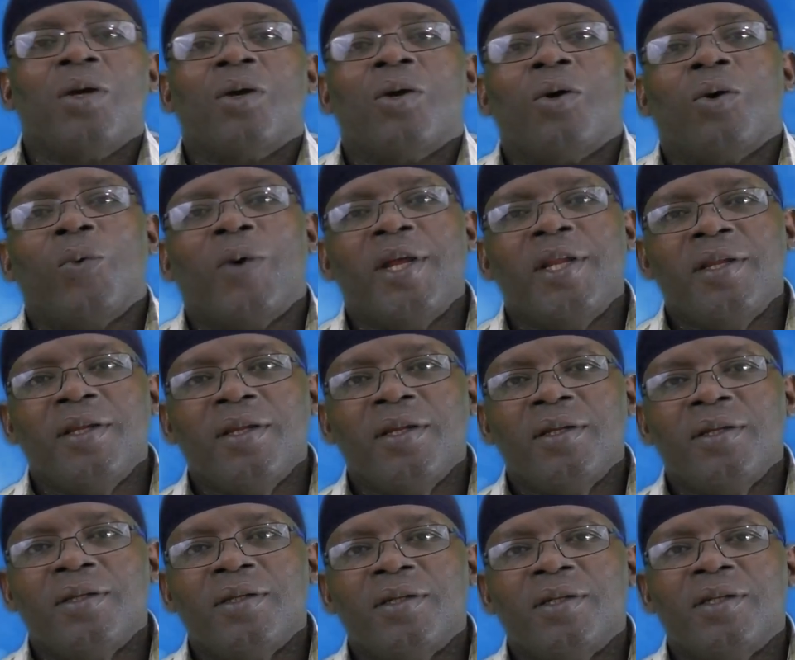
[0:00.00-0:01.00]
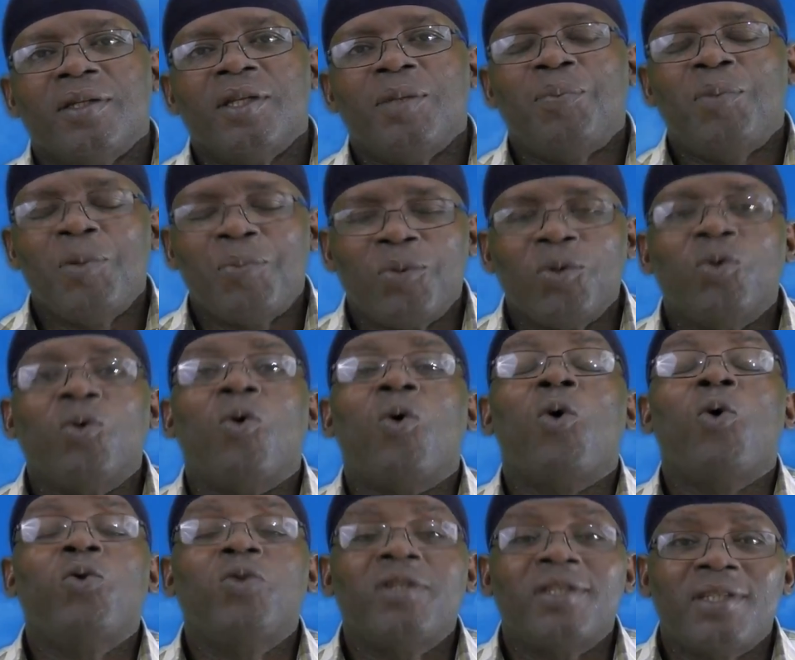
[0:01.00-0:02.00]
When the people
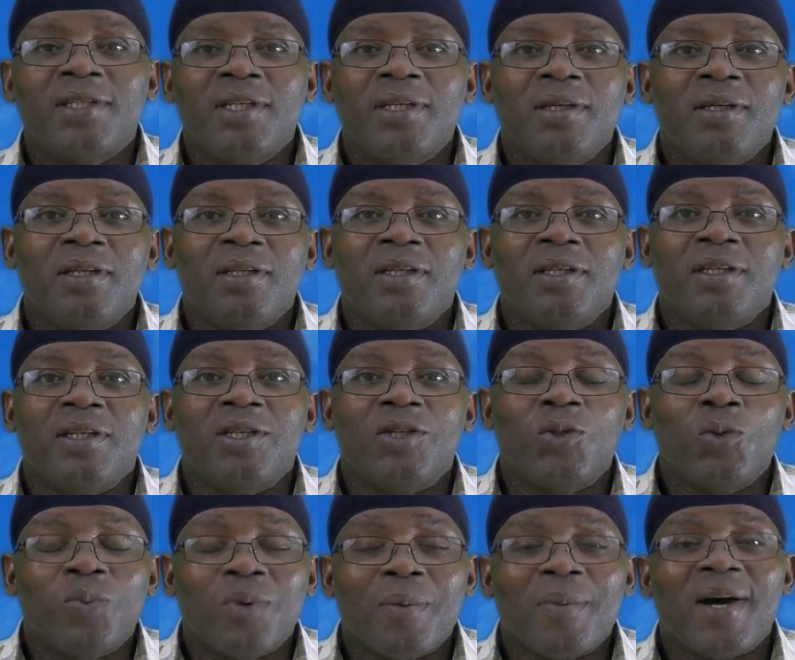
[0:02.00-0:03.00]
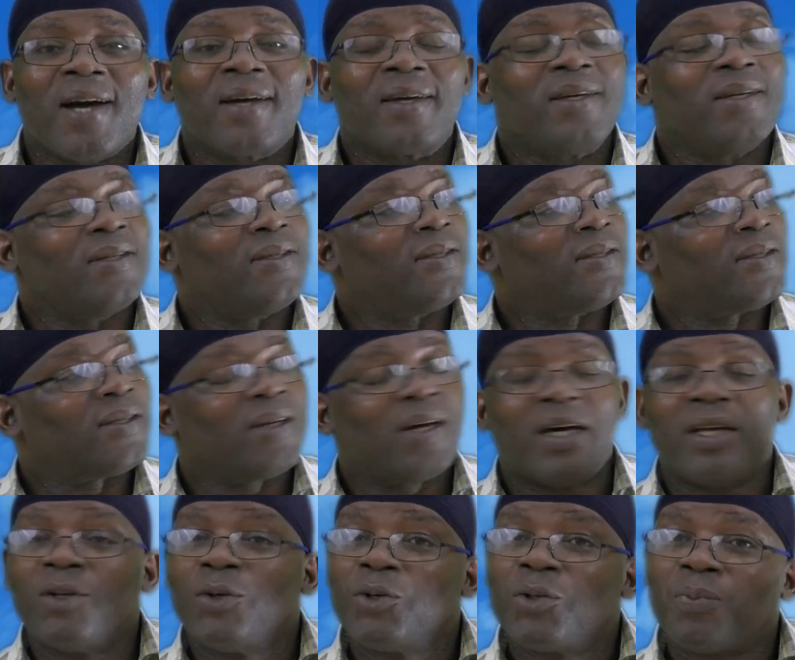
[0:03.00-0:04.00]
who owns the supermarkets
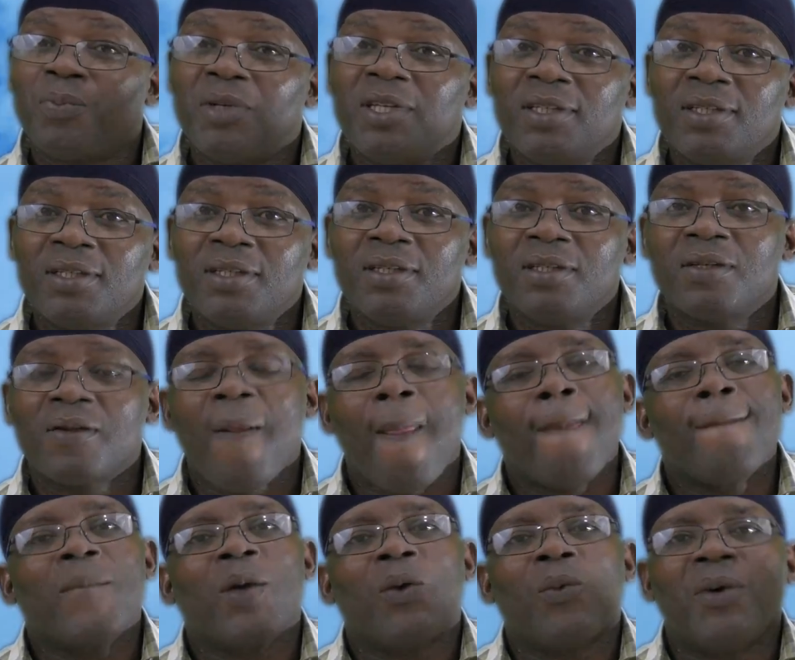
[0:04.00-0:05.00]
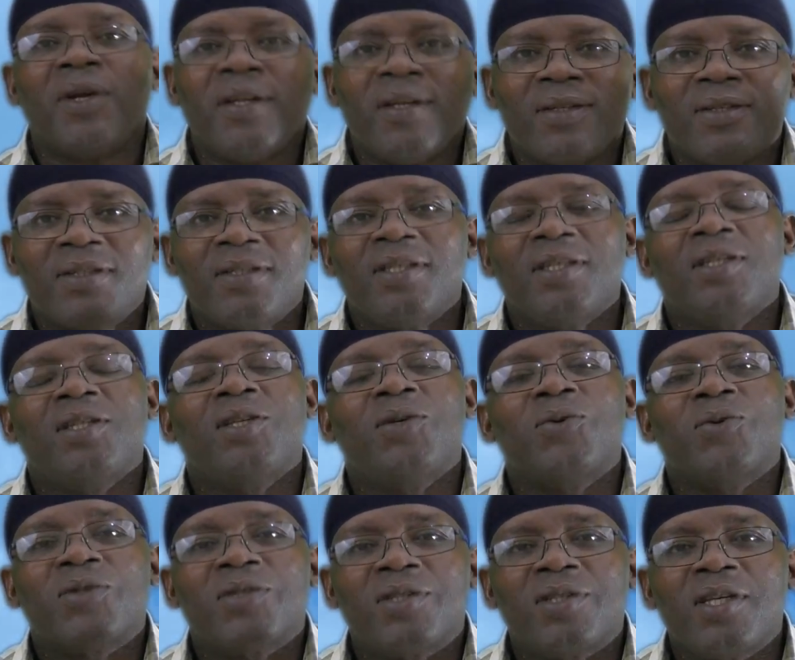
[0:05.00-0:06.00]
and those places, when they see
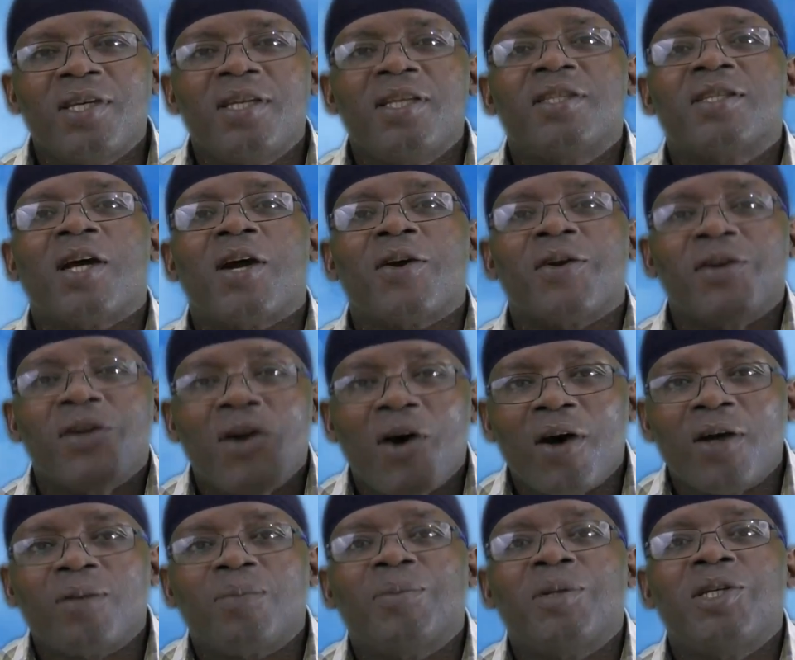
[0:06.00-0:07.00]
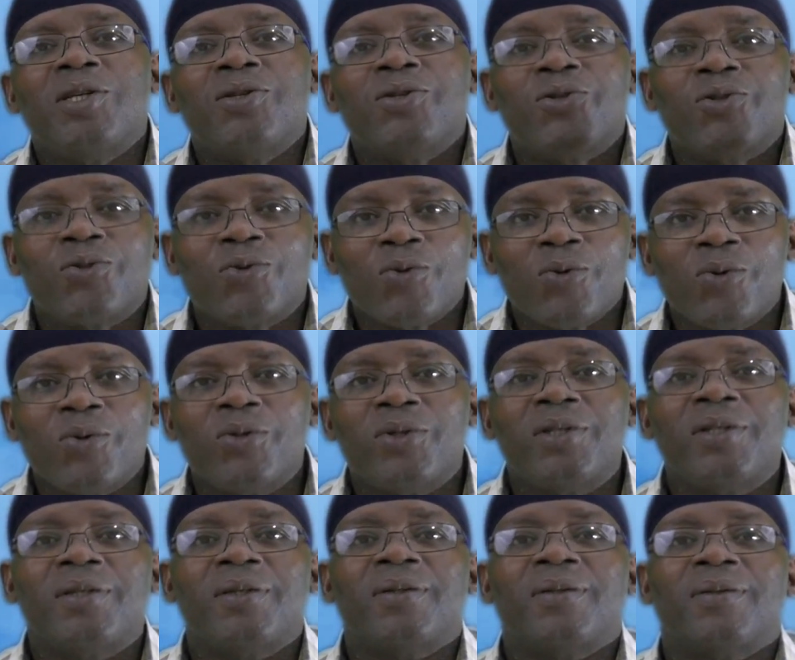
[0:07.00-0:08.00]
those things are not being
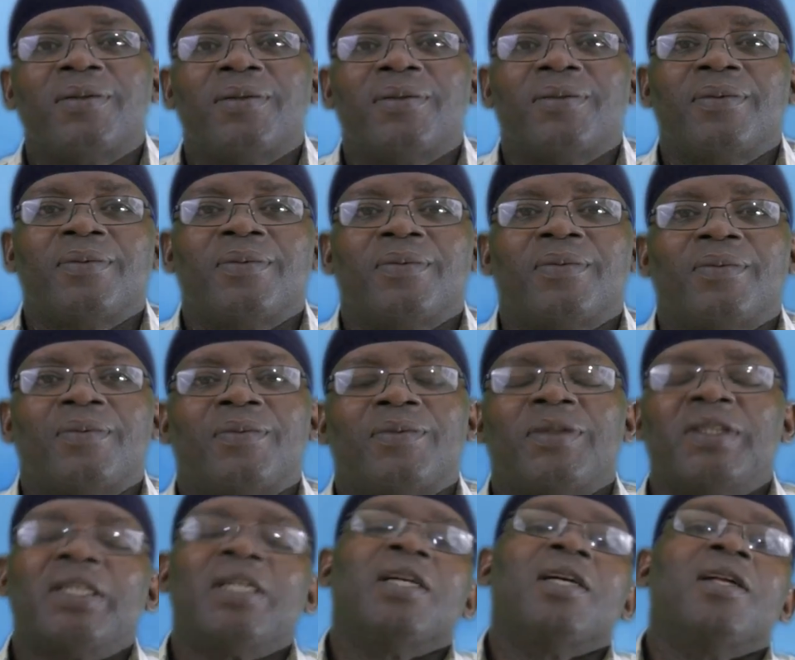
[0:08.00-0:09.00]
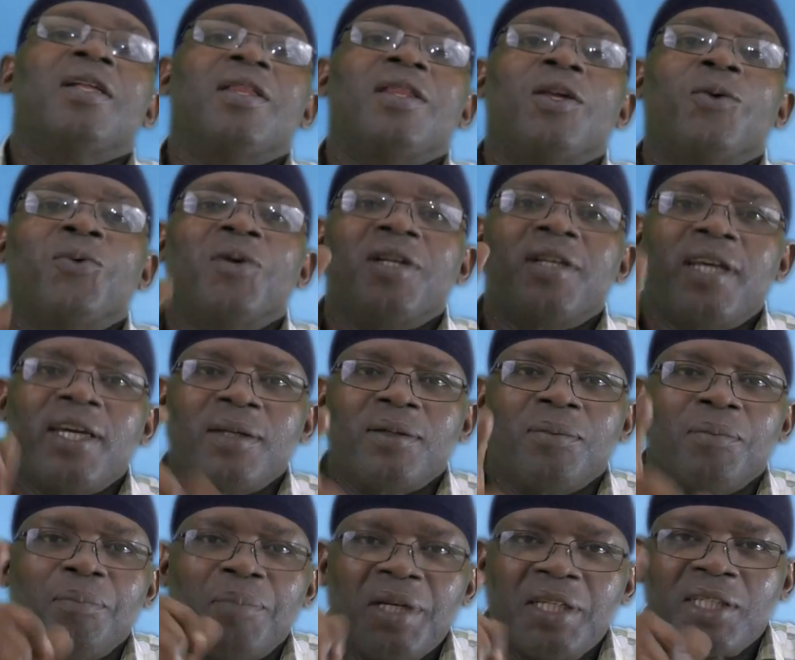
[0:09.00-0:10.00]
sold, they will
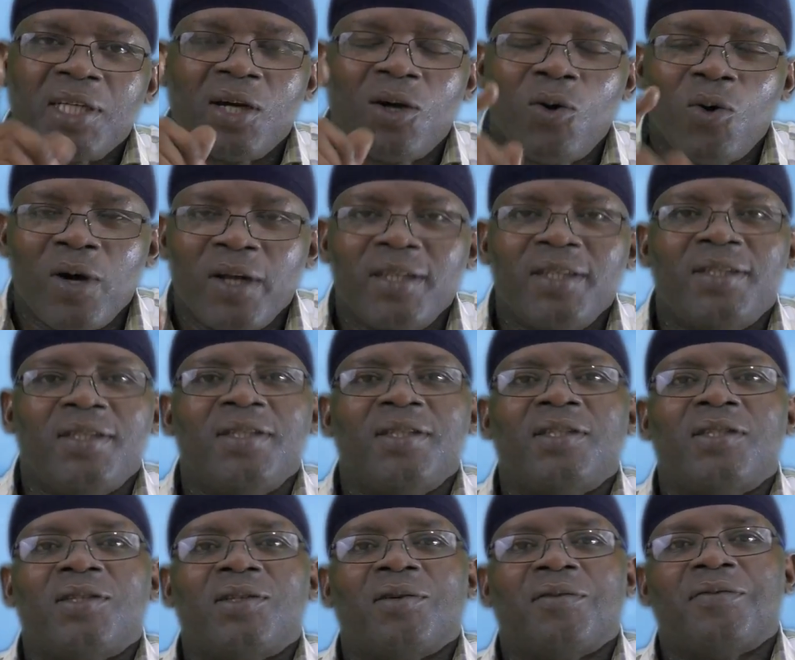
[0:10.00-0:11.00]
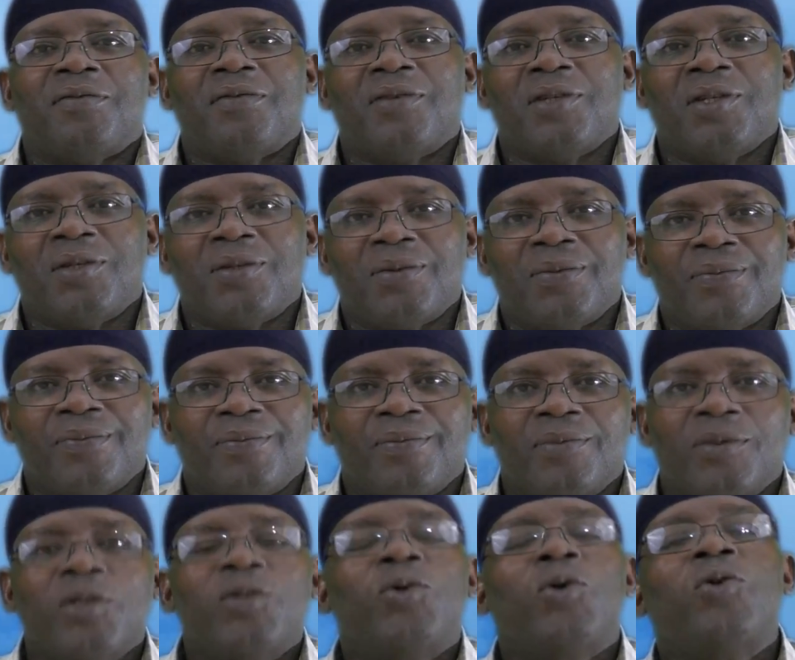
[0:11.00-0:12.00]
get better quality stuff for
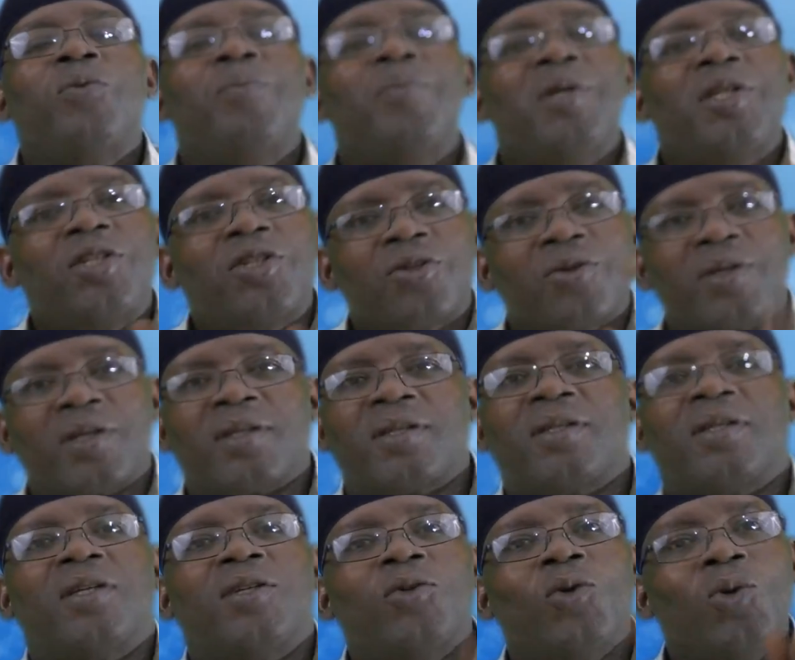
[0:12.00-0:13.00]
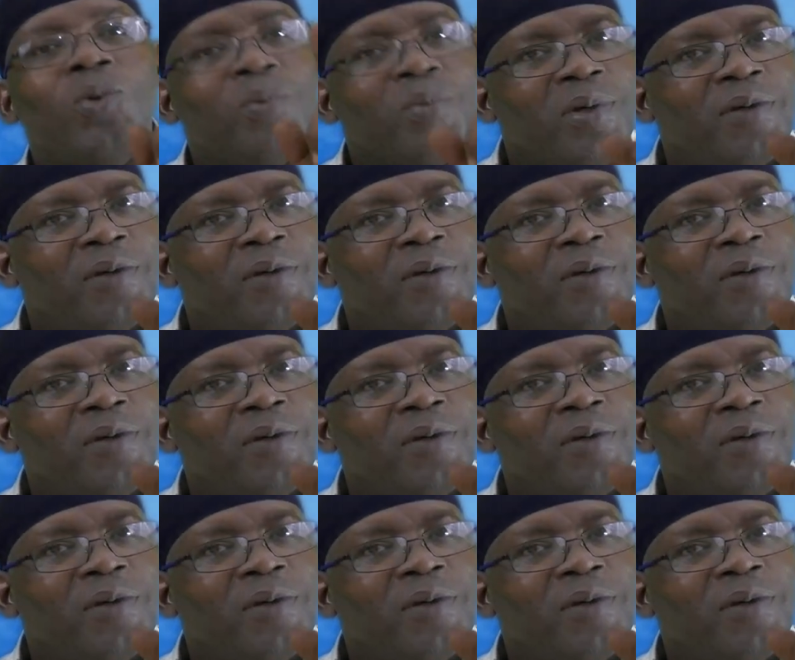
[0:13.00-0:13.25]
you. Don't be tricked, don't be